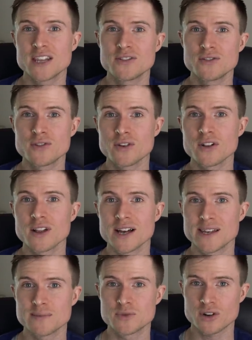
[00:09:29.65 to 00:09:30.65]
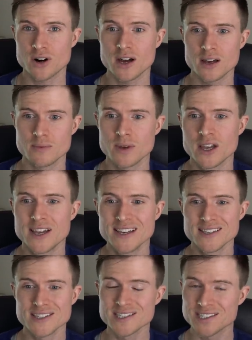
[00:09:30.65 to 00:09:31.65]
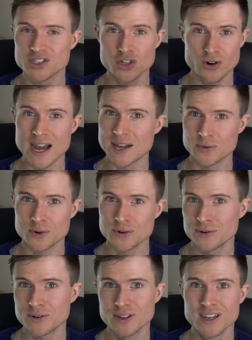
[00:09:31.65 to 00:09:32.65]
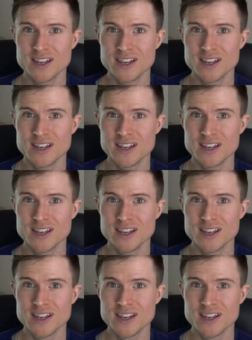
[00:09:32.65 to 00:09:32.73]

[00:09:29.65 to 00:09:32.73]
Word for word: to do the climb Tribe. This is a trad route.